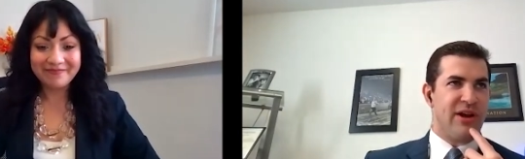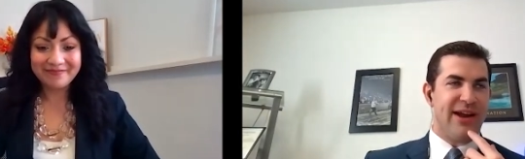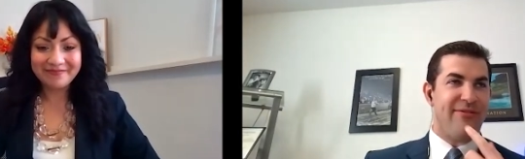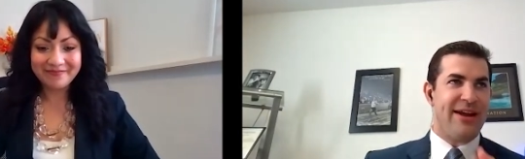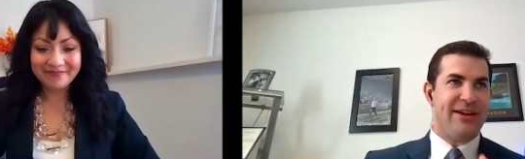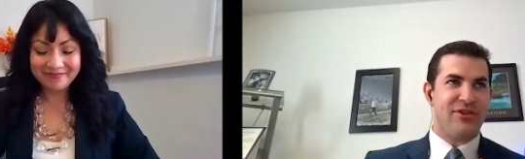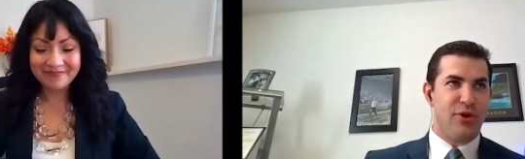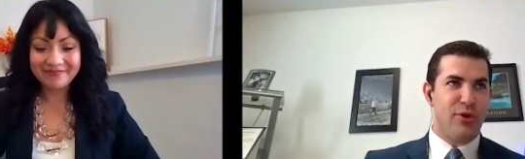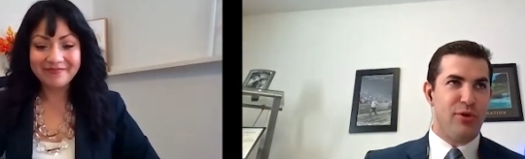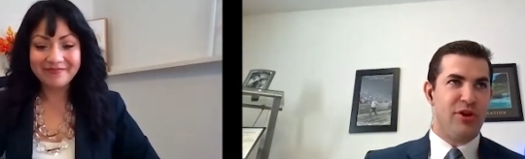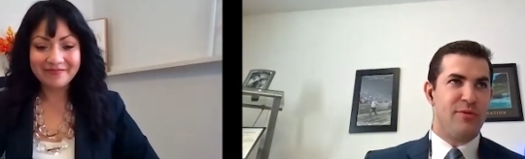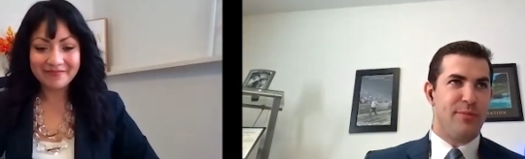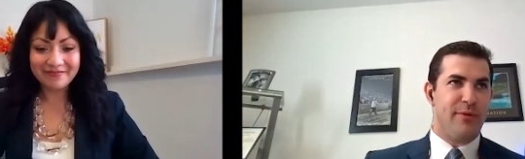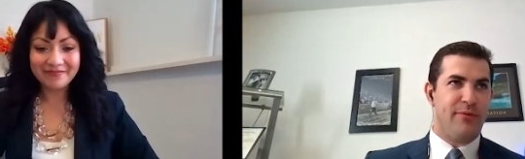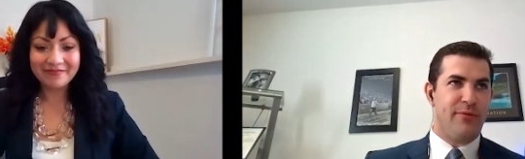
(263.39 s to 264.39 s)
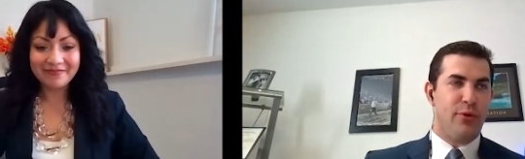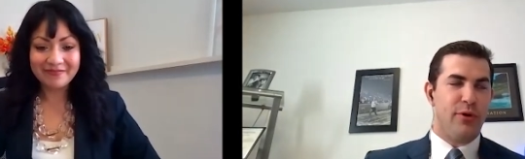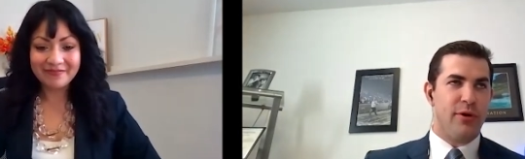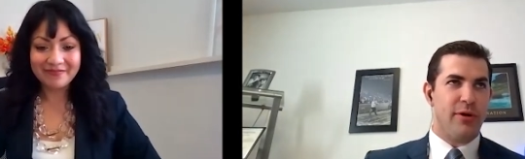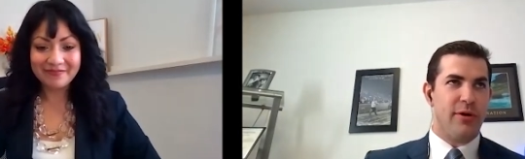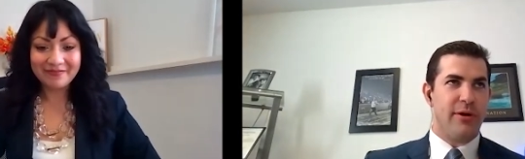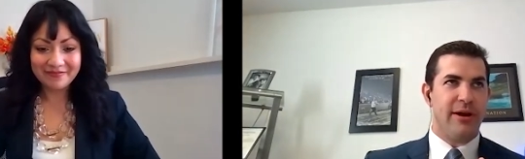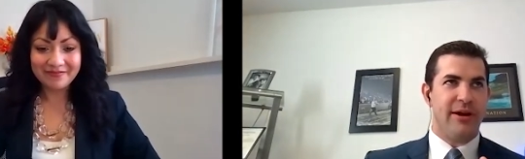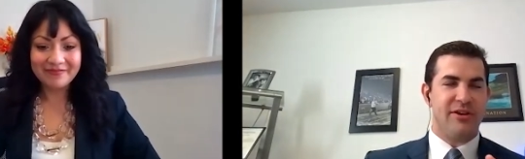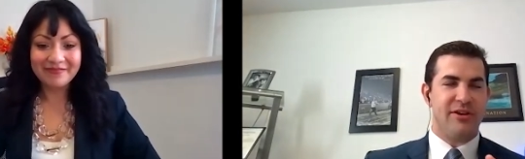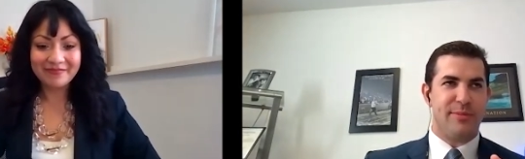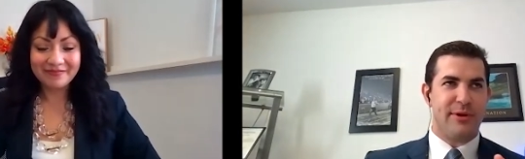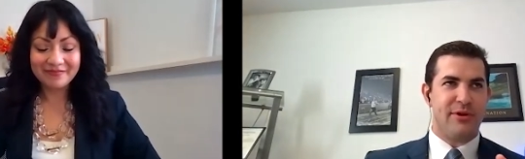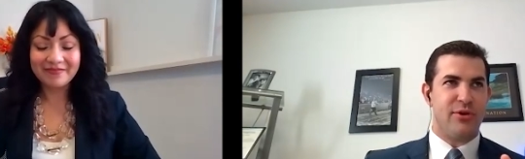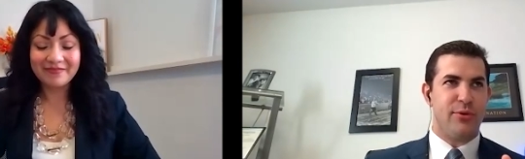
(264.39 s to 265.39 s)
Speaker 1: I've asked you this before,
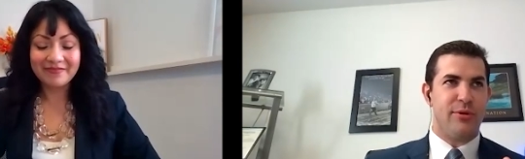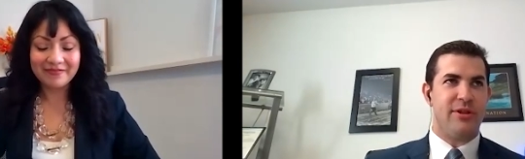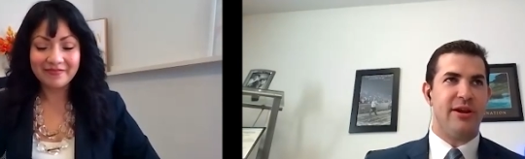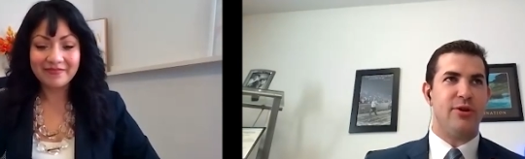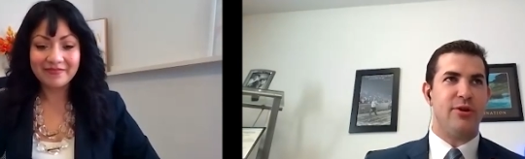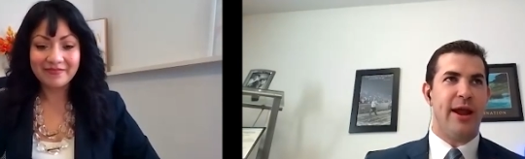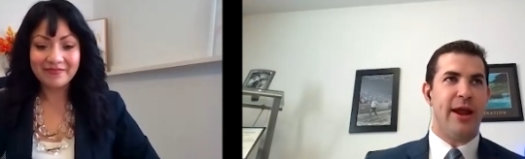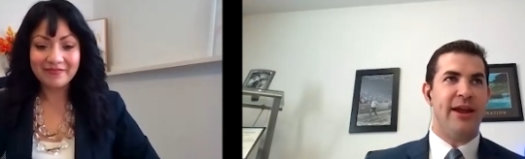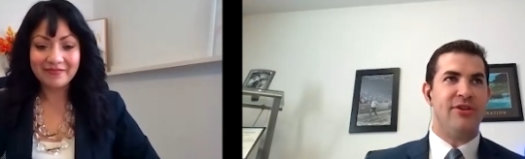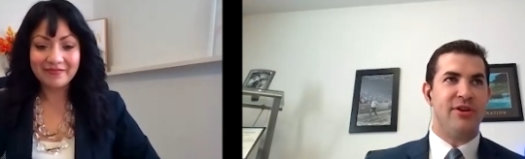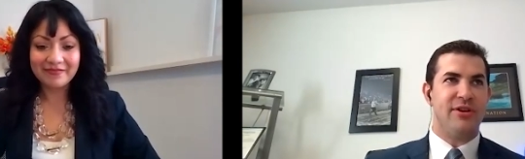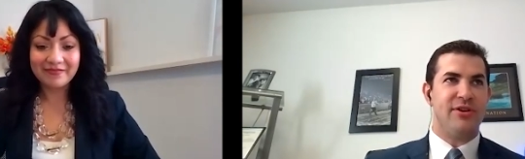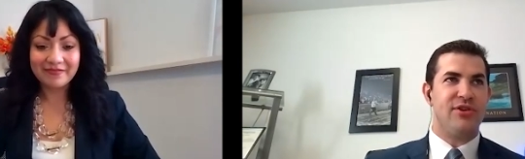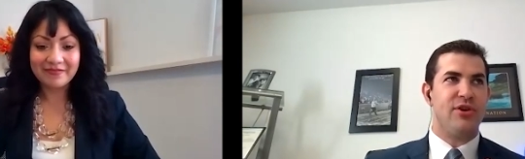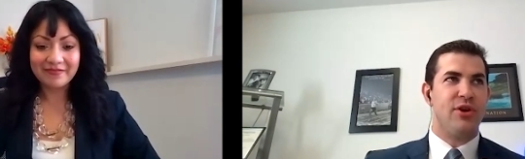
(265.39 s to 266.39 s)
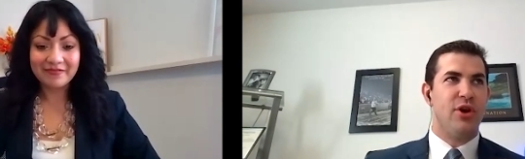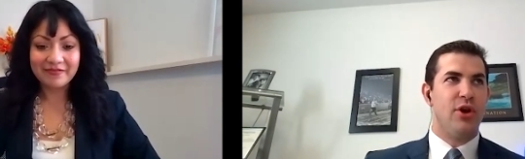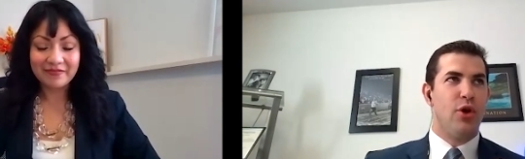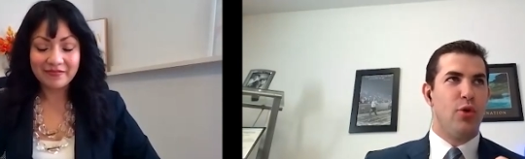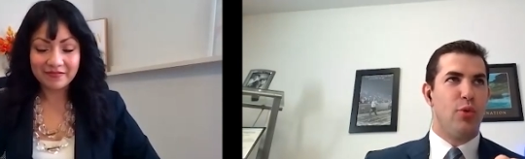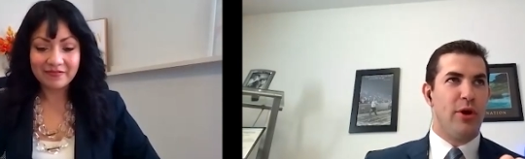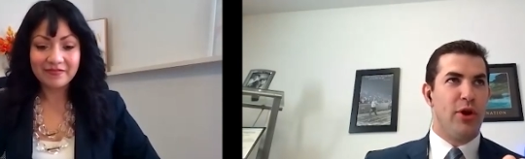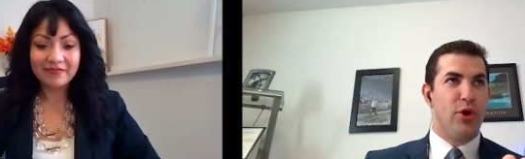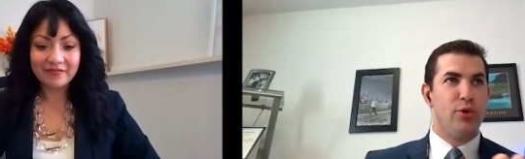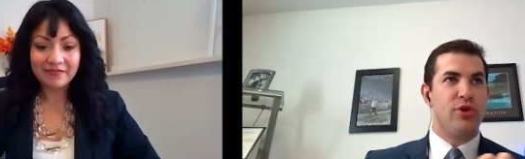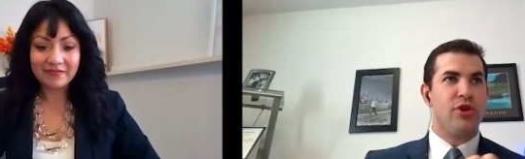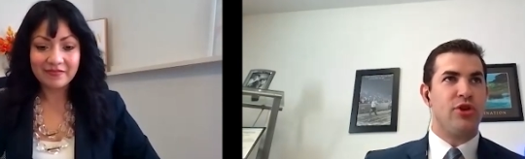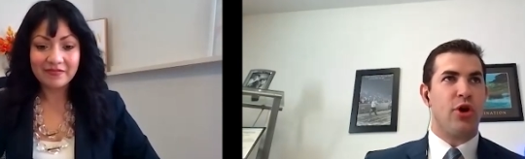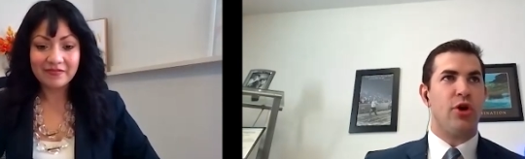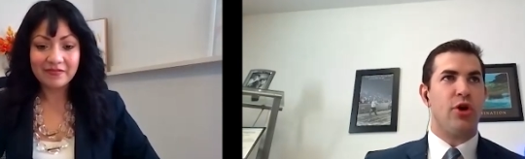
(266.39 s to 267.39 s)
especially with the other agents. When you
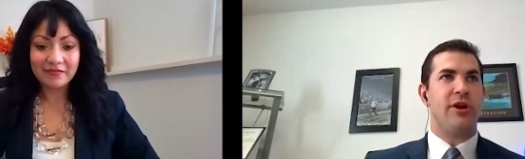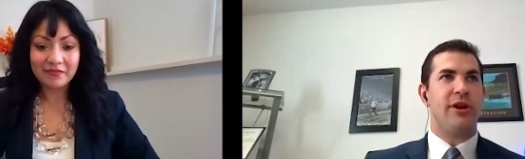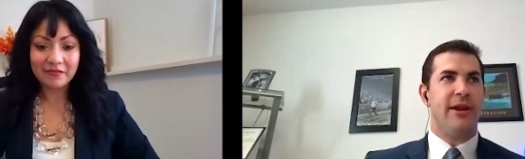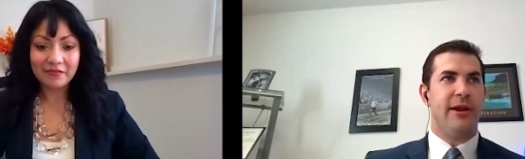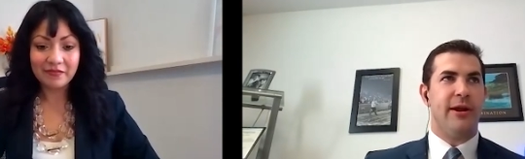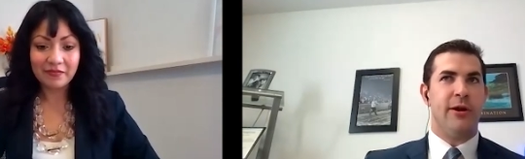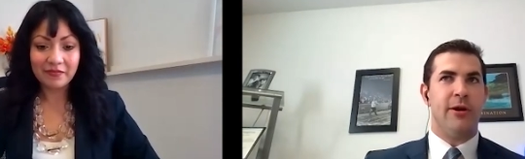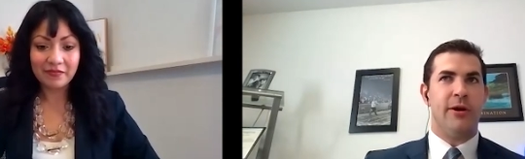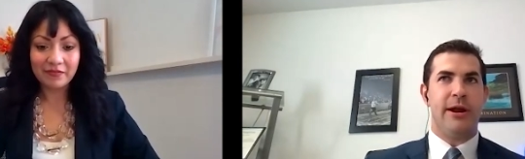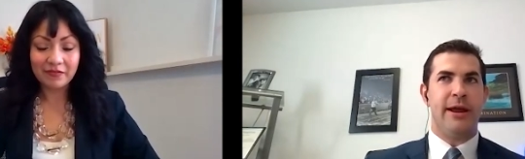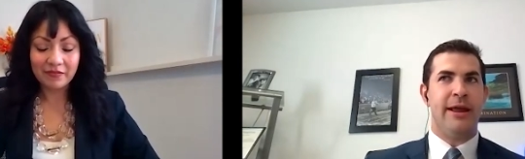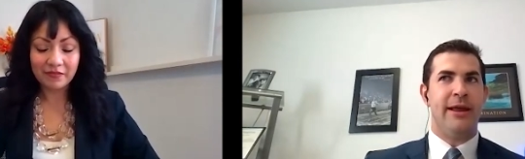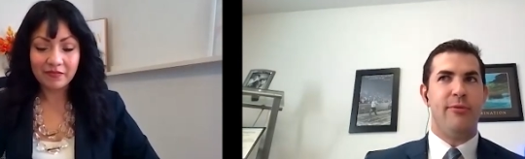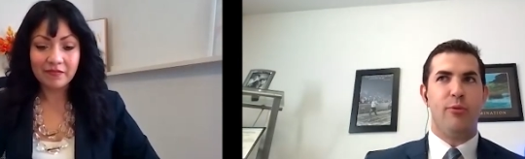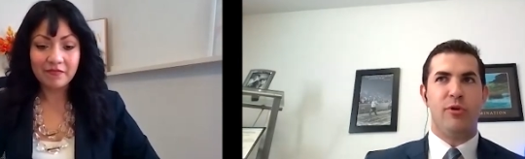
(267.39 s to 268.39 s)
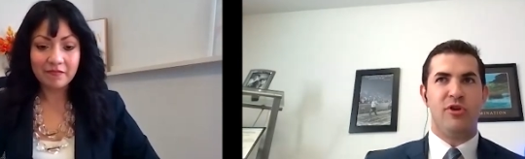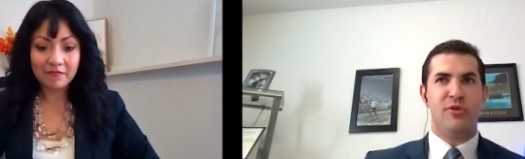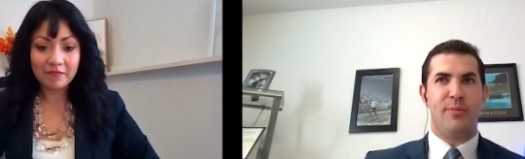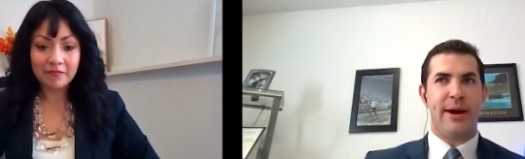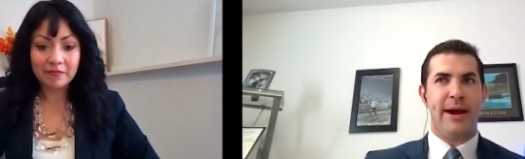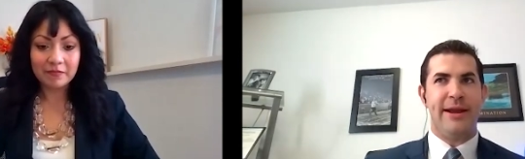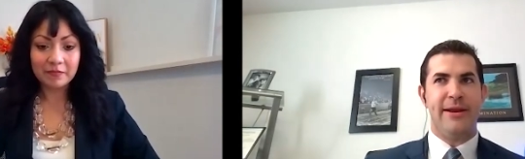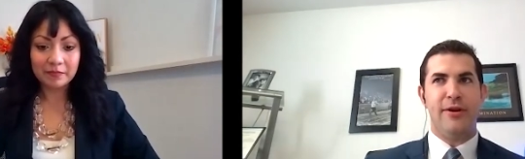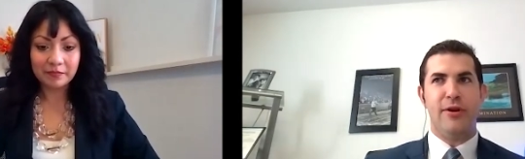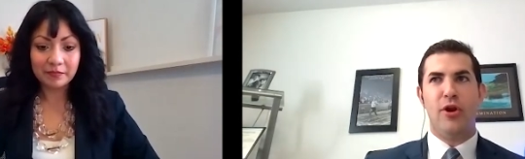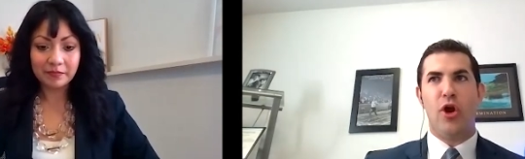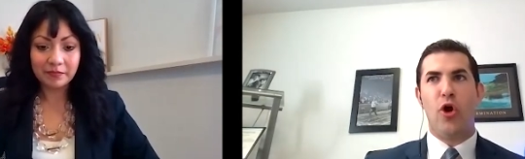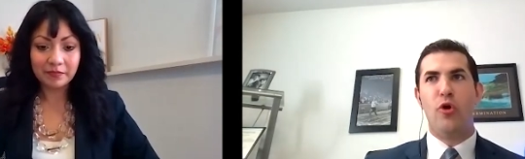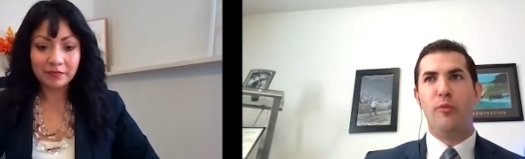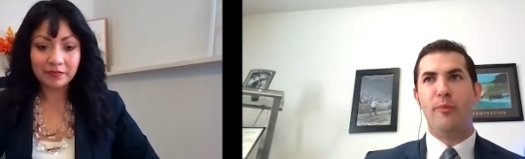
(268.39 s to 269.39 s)
started here, it was by
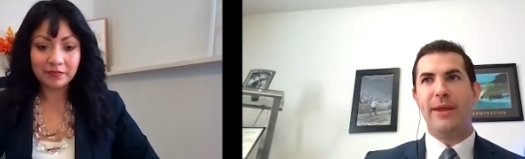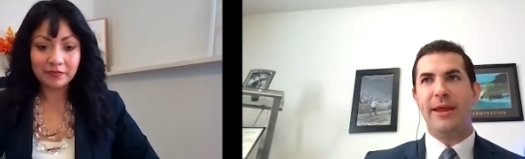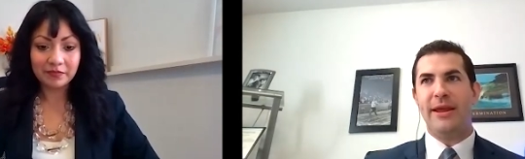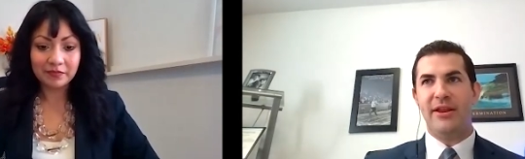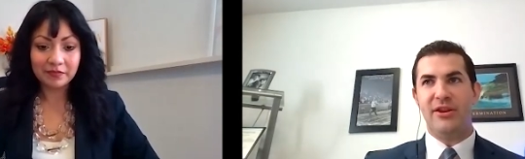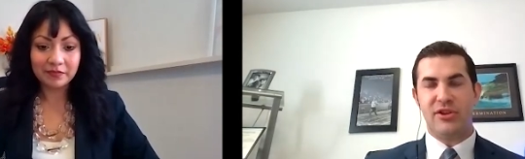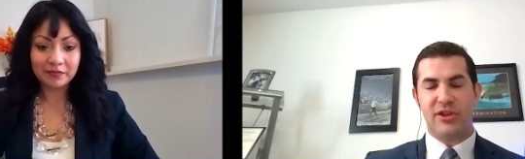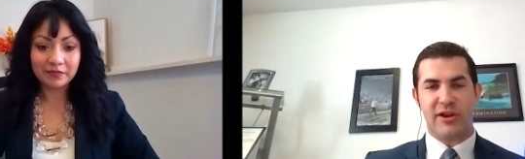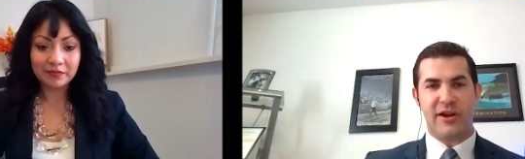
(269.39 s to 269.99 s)
no means the